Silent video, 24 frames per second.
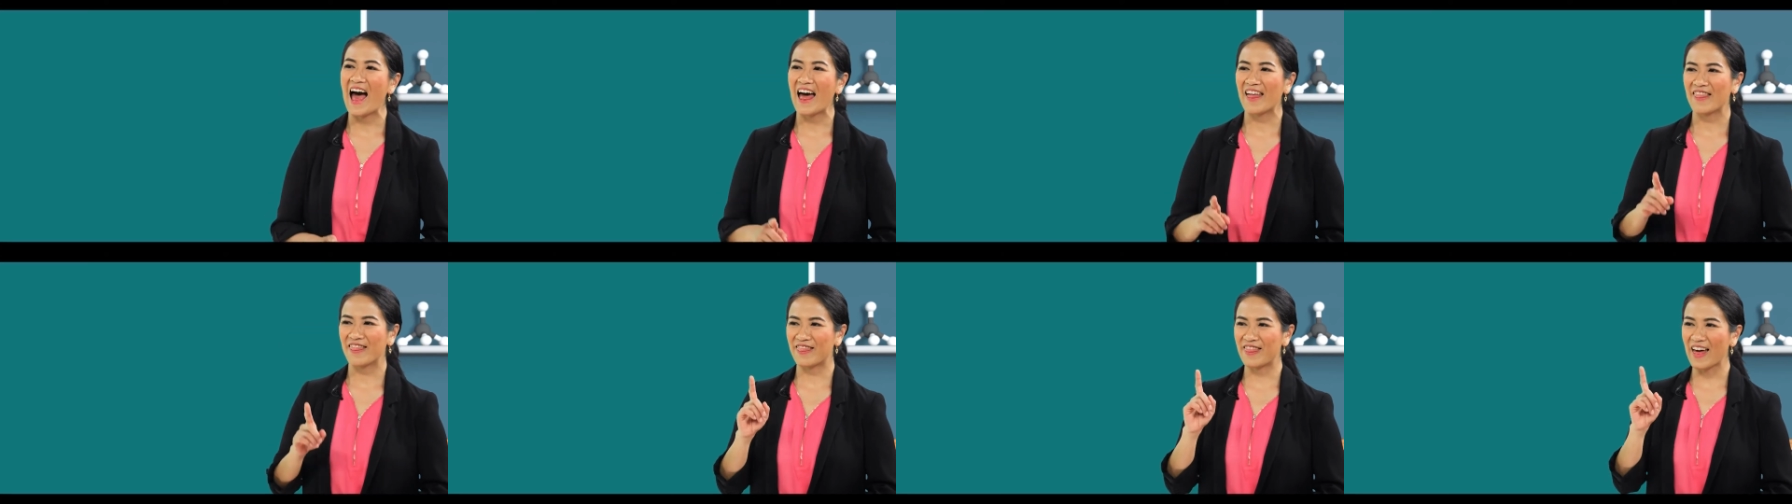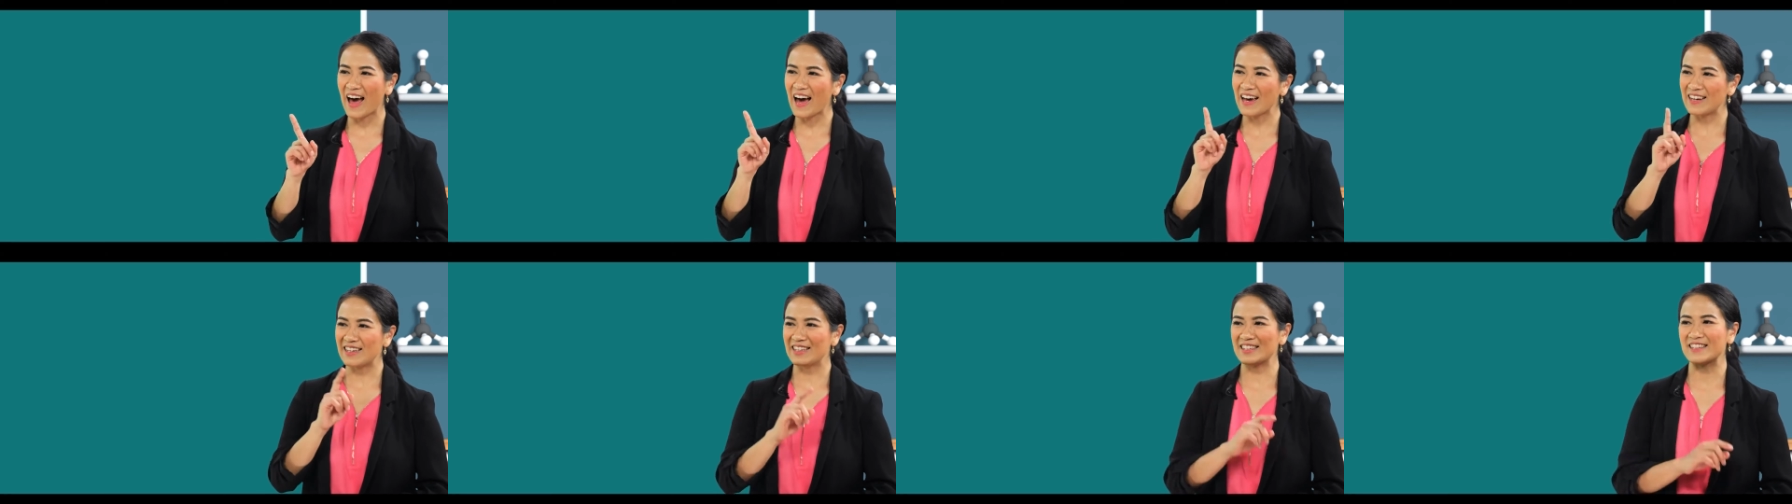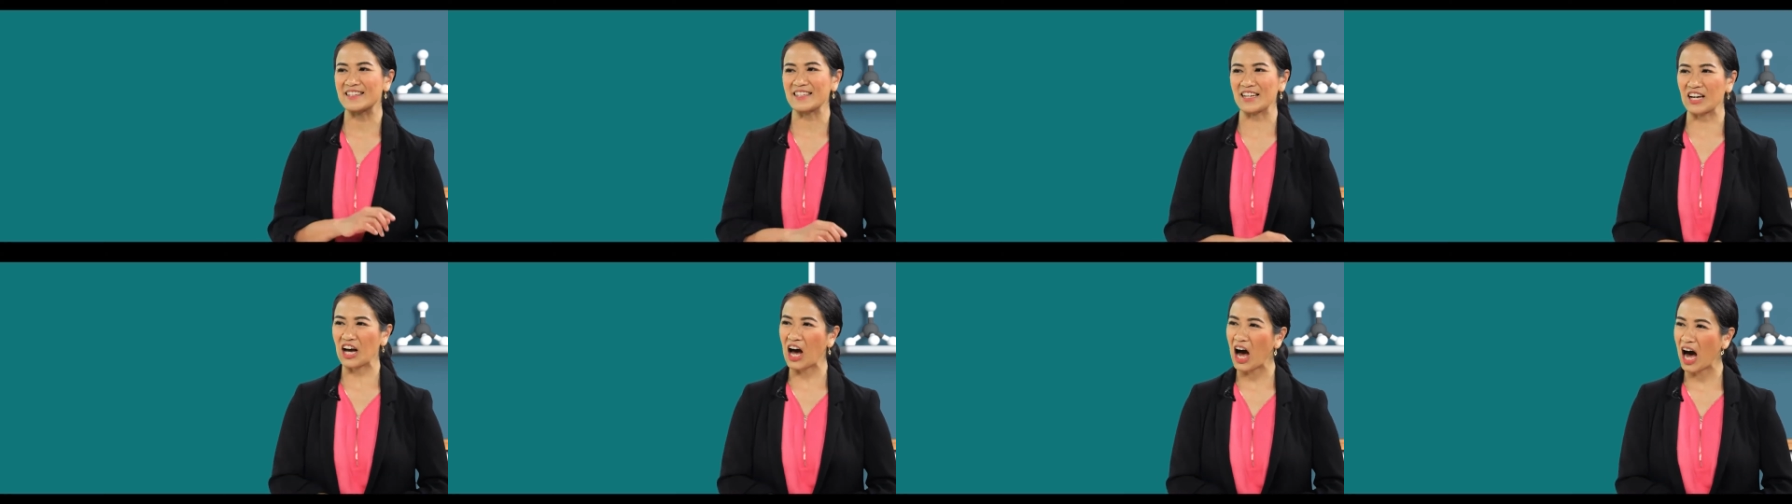That is
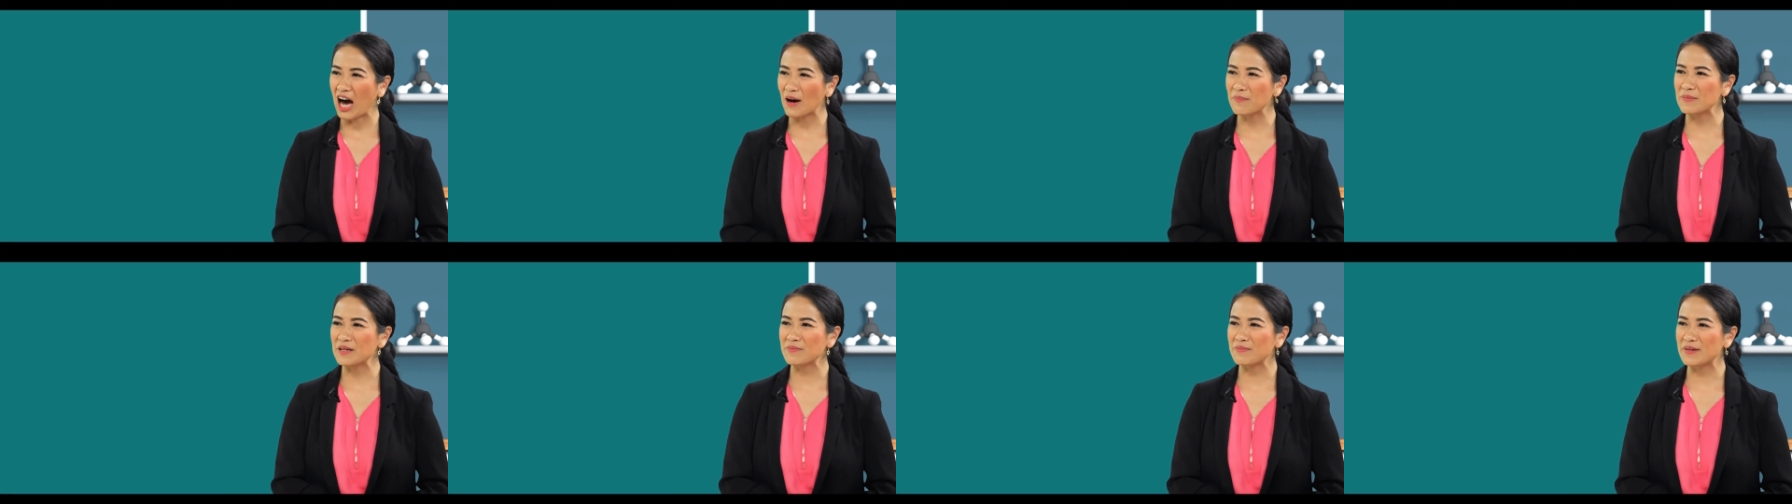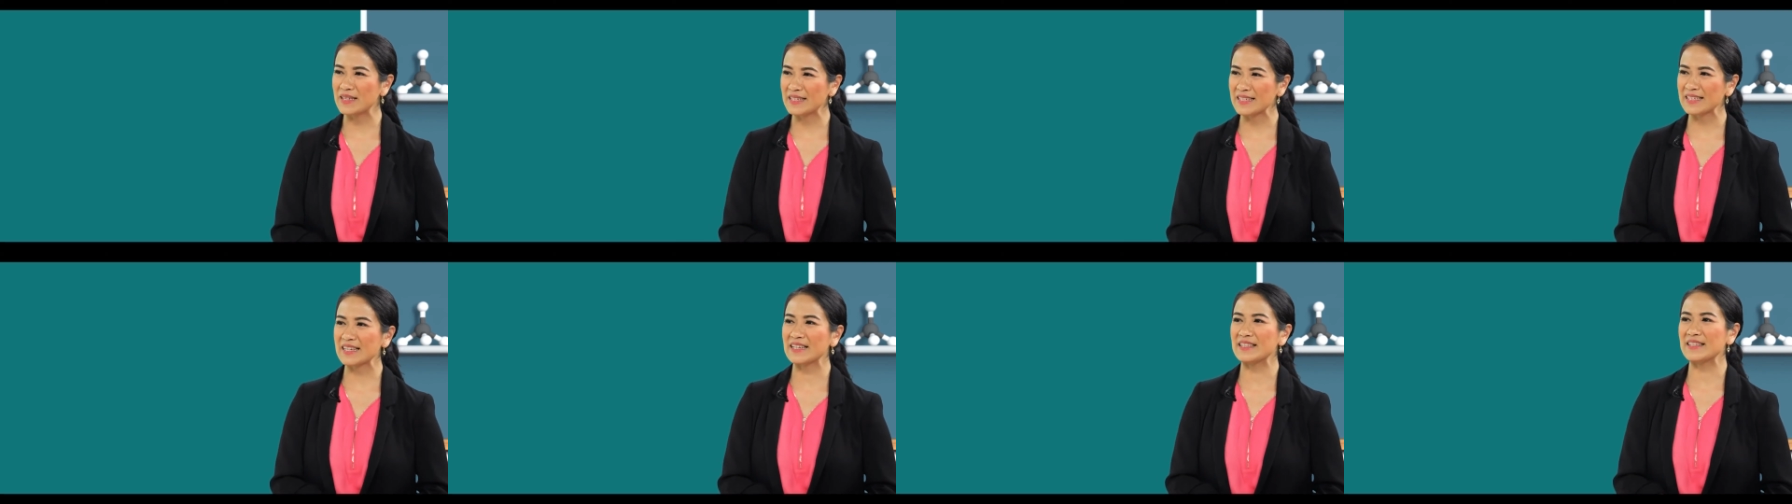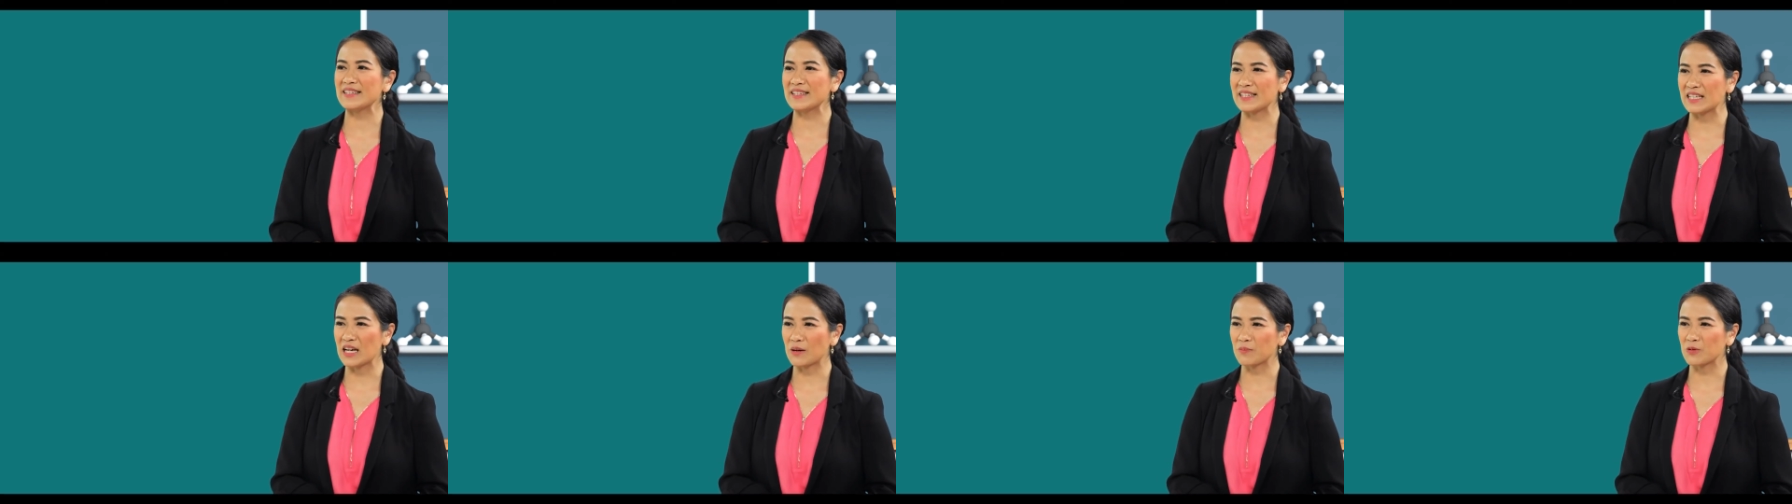a common
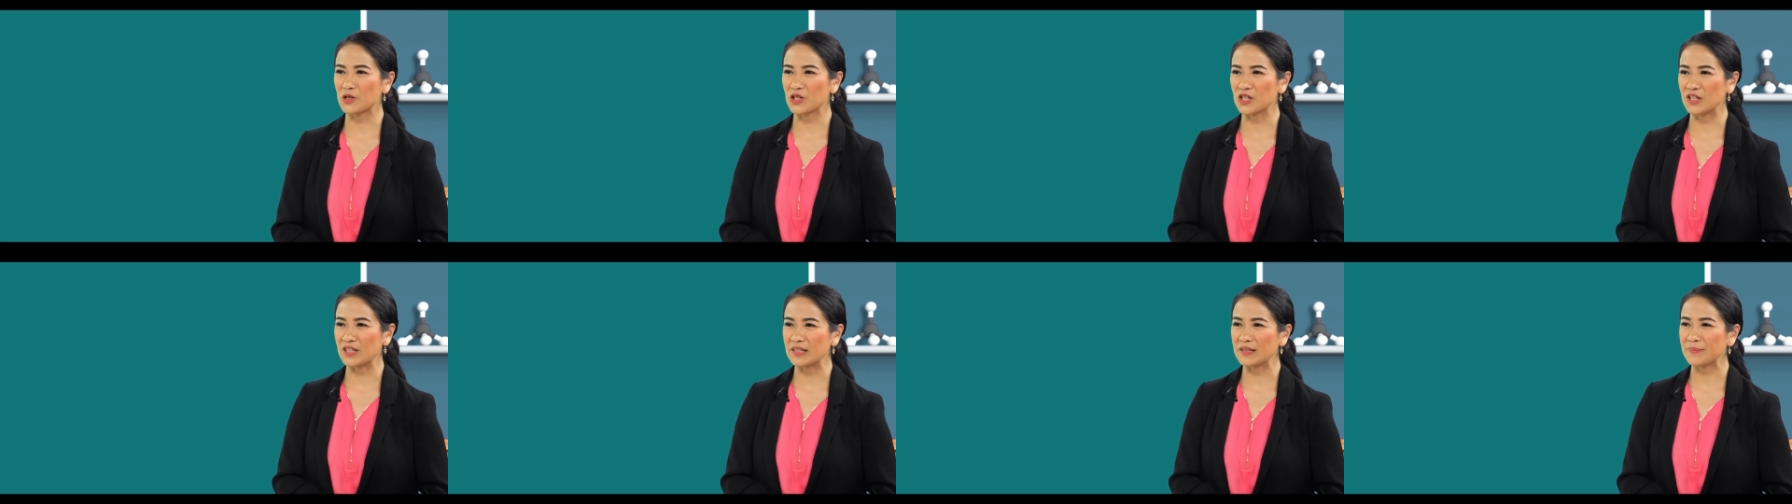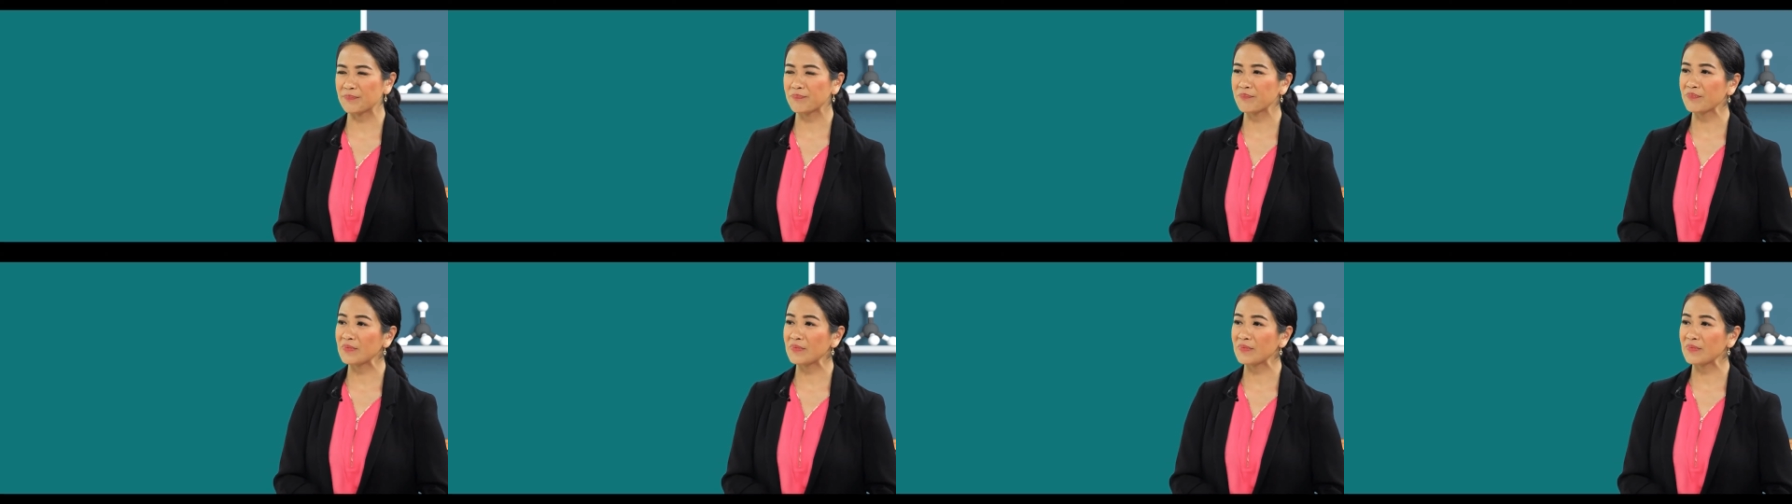misconception.